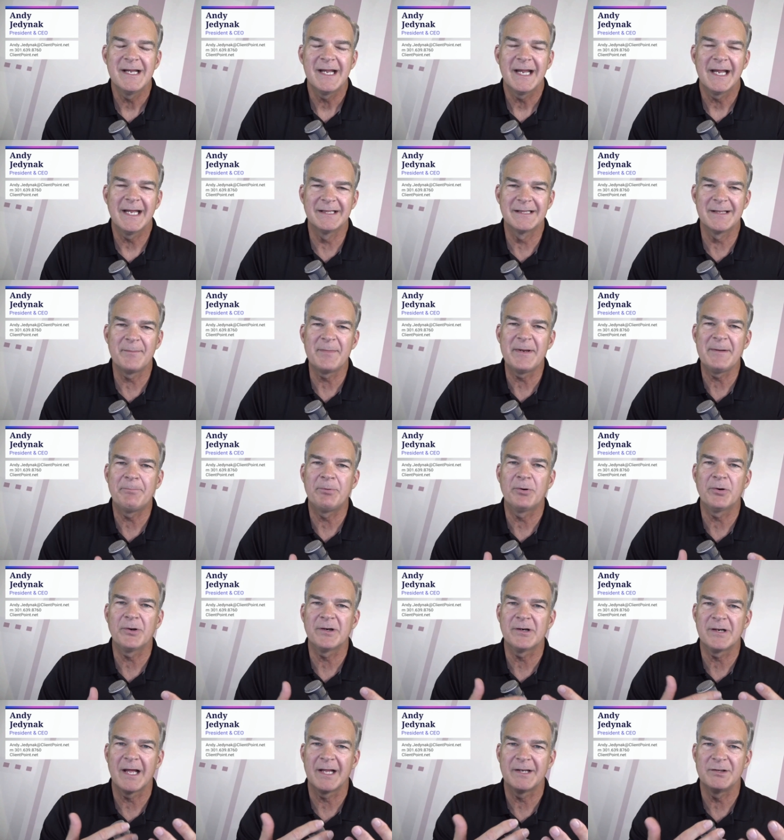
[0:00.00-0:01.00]
and let me put
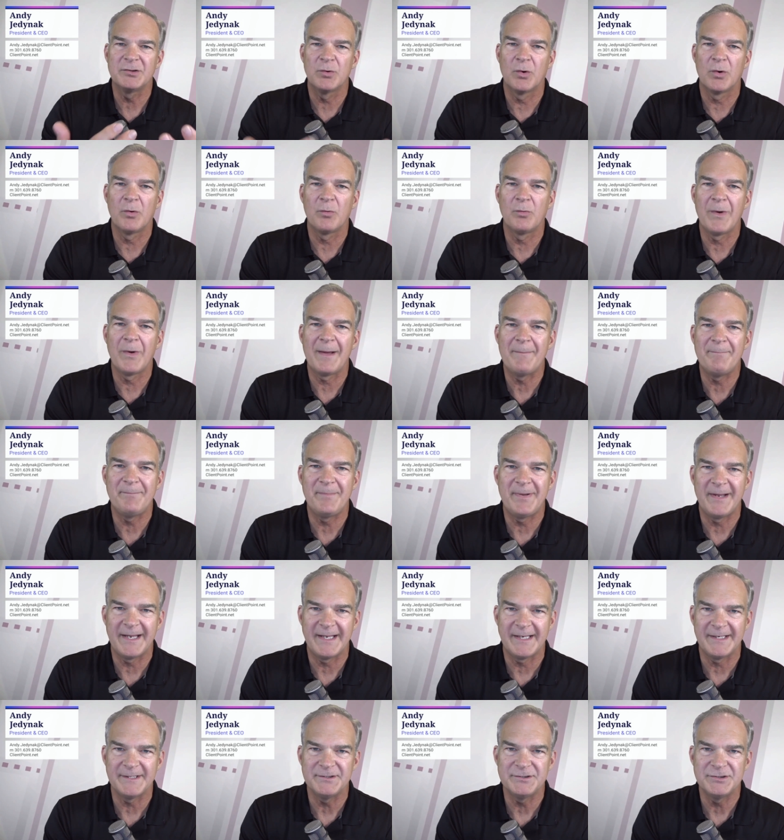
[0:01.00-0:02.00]
it onto a web
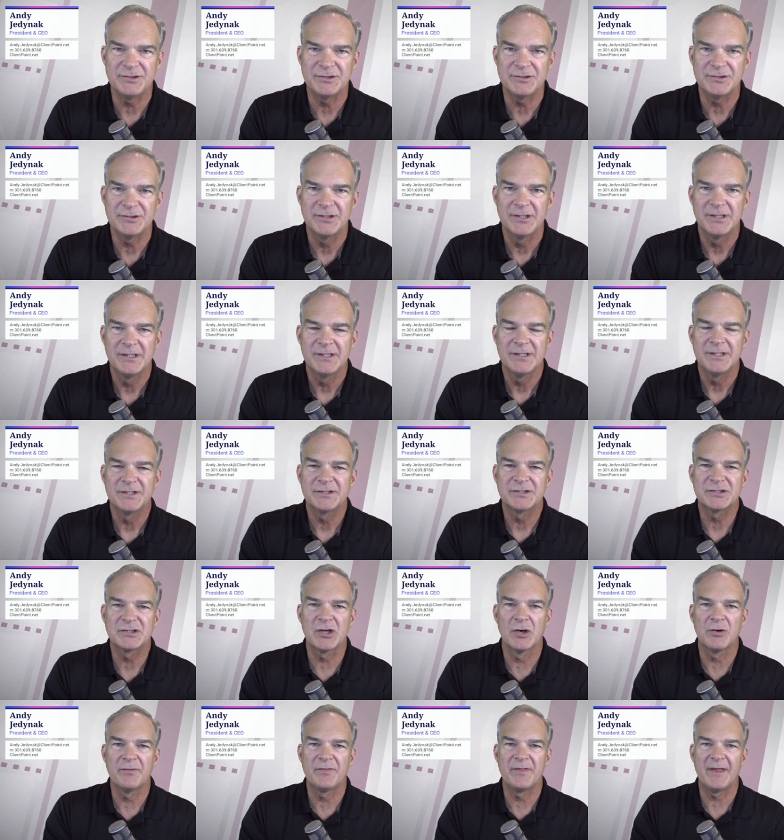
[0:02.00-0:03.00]
page
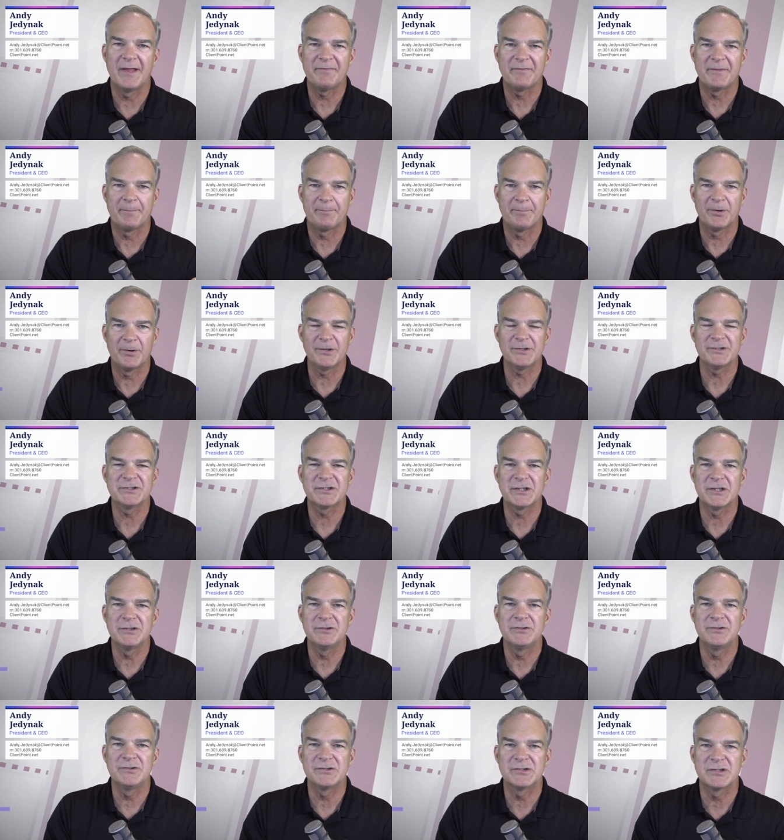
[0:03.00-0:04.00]
so that the person
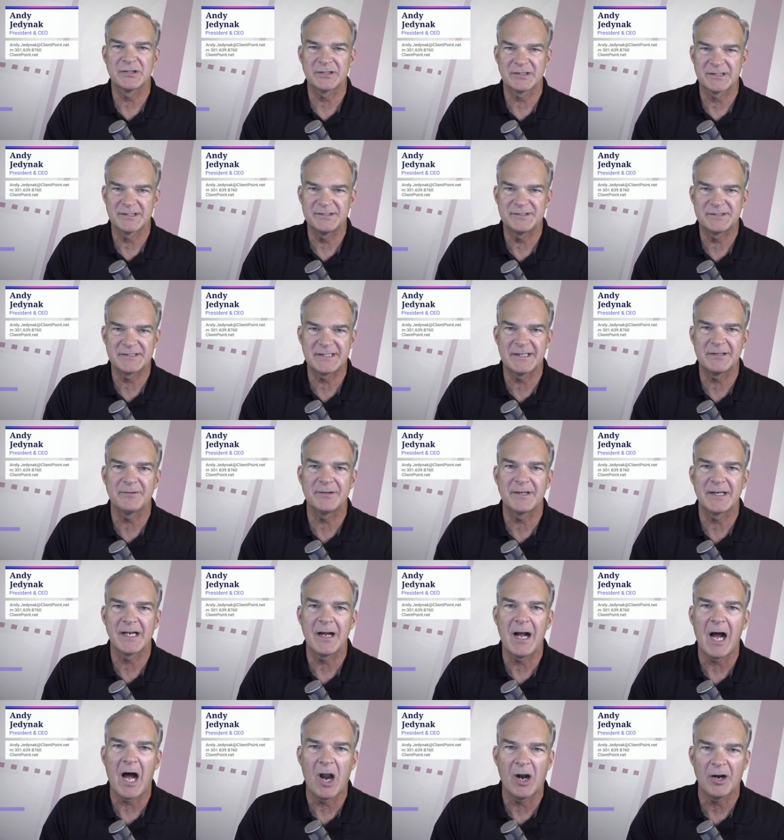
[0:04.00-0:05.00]
who's
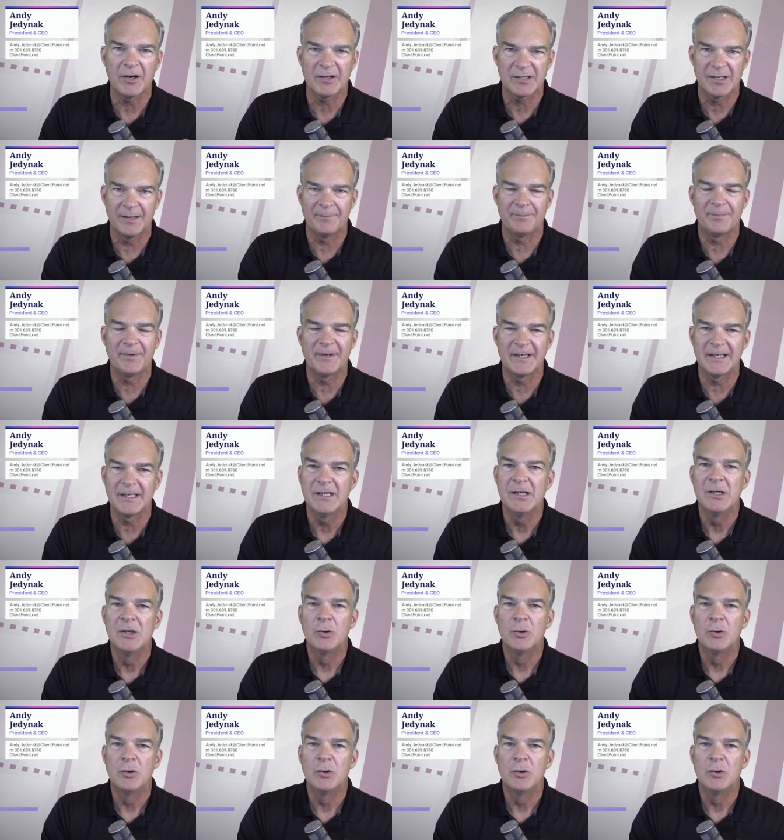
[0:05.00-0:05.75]
considering our company